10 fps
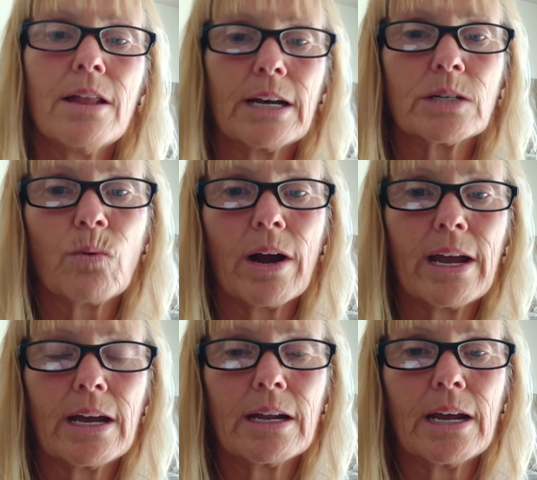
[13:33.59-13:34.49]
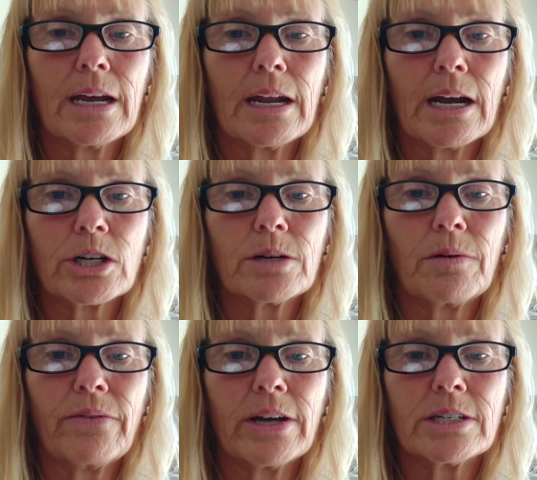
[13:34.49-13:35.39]
That's why it can
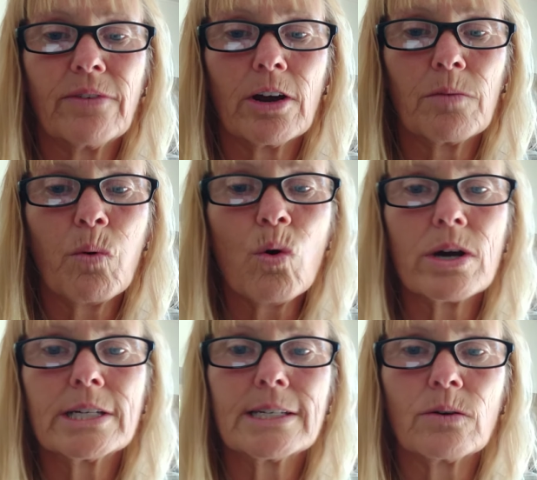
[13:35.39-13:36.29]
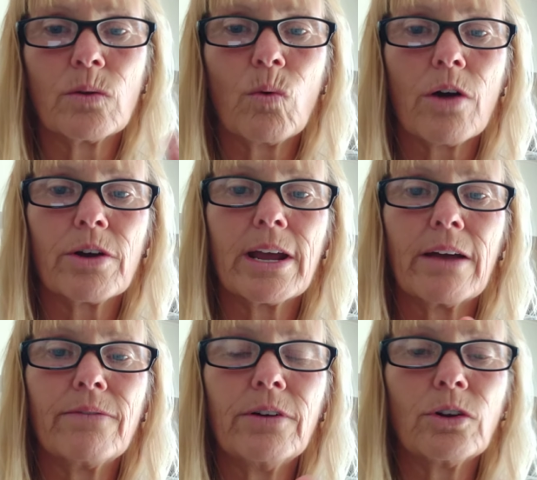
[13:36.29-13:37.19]
actually be, it's very porous, so the water can
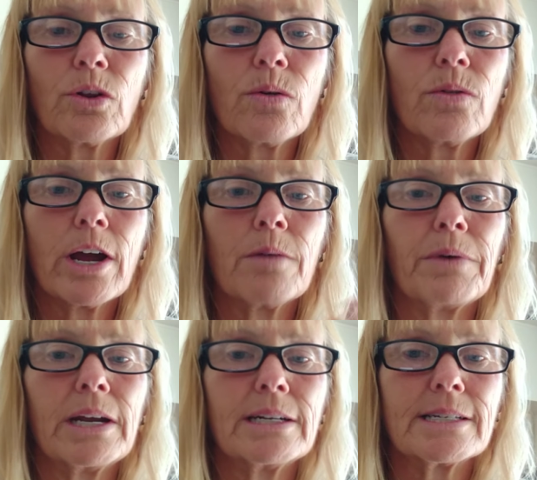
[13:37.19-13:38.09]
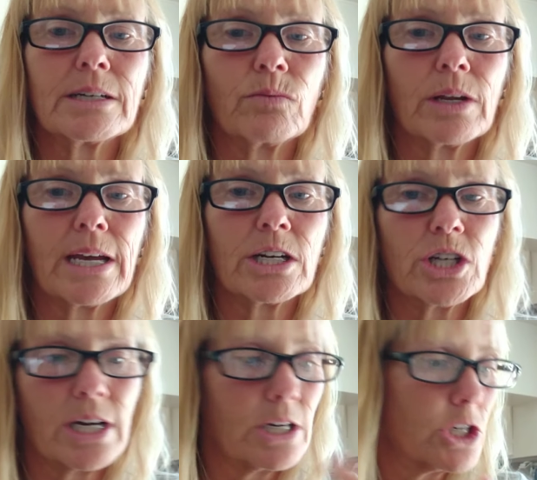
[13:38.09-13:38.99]
get filtered through there, but it doesn't really get
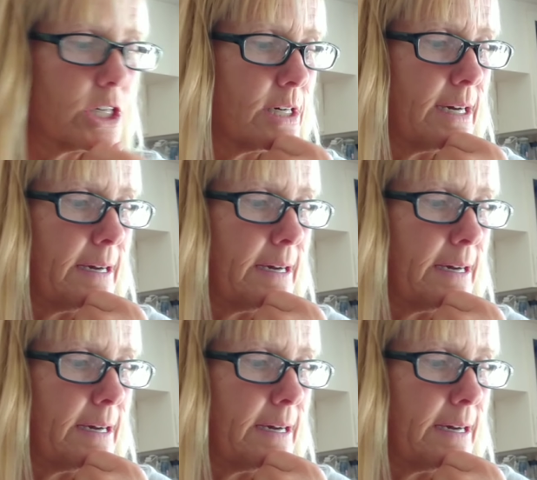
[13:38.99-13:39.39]
changed.